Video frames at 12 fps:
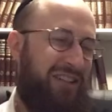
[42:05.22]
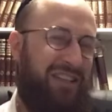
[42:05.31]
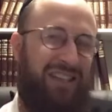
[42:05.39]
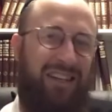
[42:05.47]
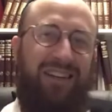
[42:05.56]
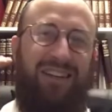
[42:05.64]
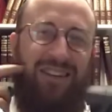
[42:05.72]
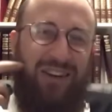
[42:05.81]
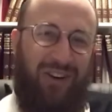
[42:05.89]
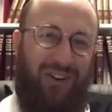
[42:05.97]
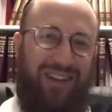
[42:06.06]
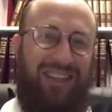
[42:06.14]
sin? Are you
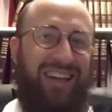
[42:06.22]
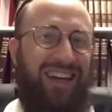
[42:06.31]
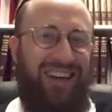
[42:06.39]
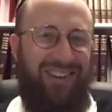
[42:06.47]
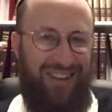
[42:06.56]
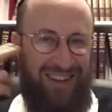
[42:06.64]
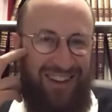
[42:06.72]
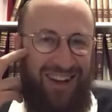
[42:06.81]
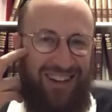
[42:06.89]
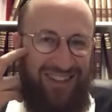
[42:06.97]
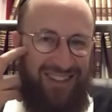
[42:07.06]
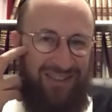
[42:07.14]
crazy? Are you
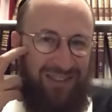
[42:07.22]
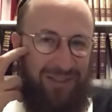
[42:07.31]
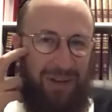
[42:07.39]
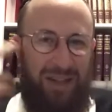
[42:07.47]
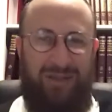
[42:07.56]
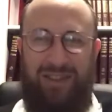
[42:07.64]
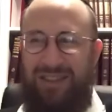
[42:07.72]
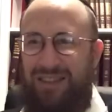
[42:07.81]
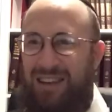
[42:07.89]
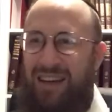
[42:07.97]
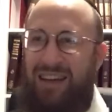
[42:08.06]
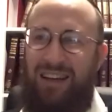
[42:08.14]
nuts? You might as well
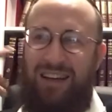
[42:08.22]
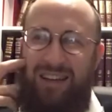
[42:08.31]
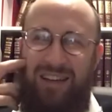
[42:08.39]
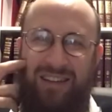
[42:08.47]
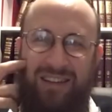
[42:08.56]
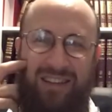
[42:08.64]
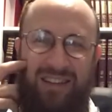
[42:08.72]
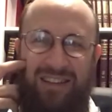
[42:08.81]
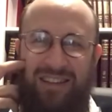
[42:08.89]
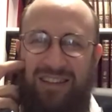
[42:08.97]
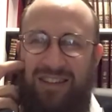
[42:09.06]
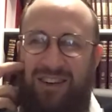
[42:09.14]

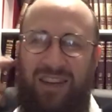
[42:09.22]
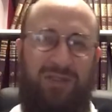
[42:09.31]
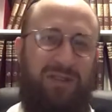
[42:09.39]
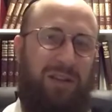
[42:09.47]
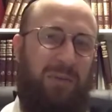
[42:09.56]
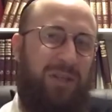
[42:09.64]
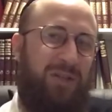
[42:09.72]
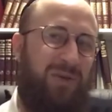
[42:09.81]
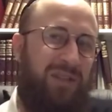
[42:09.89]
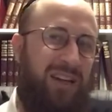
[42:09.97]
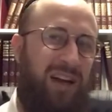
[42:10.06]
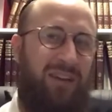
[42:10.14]
just commit
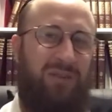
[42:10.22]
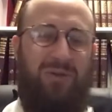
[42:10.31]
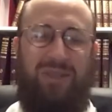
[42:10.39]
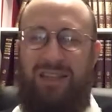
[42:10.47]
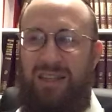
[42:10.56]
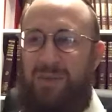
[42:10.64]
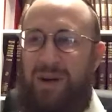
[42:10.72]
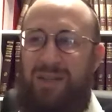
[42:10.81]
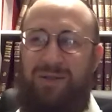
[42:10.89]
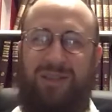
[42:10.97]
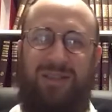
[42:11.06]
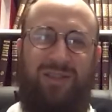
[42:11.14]
suicide and do a sin. You might as
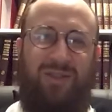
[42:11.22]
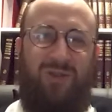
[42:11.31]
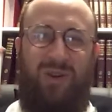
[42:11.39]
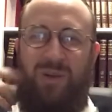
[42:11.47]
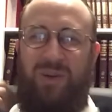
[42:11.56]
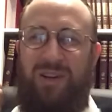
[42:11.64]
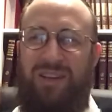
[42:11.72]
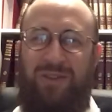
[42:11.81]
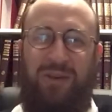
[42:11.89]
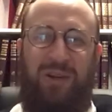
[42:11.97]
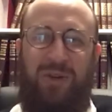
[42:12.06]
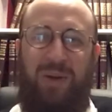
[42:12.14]
well just destroy the world. Like,
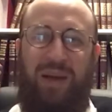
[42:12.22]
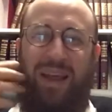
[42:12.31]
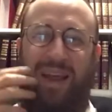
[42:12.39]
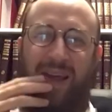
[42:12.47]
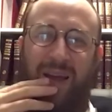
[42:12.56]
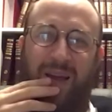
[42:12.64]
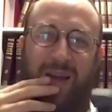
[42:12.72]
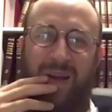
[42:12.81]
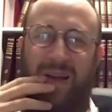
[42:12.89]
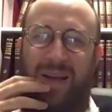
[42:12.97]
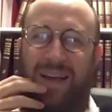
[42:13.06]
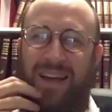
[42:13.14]
what are you doing?
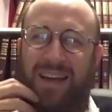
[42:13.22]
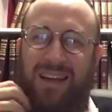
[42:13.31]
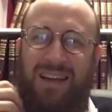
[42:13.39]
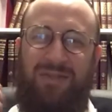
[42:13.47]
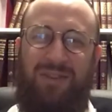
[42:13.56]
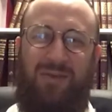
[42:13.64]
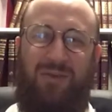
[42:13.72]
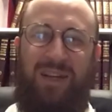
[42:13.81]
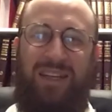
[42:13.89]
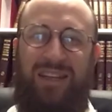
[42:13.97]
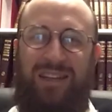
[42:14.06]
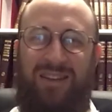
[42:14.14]
If
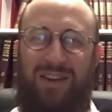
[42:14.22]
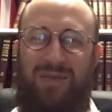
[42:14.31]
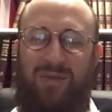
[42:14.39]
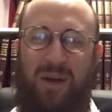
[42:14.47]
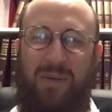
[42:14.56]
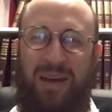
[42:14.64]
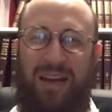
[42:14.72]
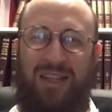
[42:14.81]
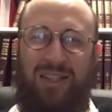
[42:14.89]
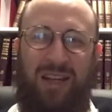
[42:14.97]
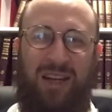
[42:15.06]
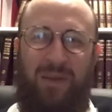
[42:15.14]
really the Tov Rabbeinu
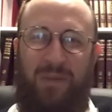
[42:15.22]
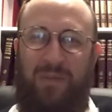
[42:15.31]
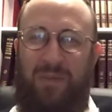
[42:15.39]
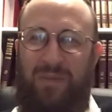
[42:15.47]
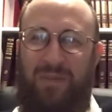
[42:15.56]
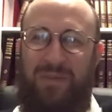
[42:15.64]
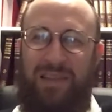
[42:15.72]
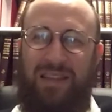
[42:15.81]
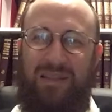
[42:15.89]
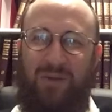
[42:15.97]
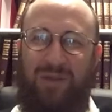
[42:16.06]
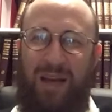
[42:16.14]
Hashem is
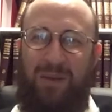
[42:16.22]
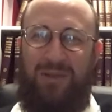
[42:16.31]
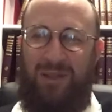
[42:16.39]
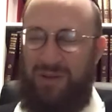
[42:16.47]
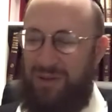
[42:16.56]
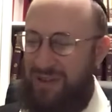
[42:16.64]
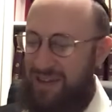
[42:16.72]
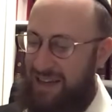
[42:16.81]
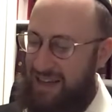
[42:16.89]
the most absolute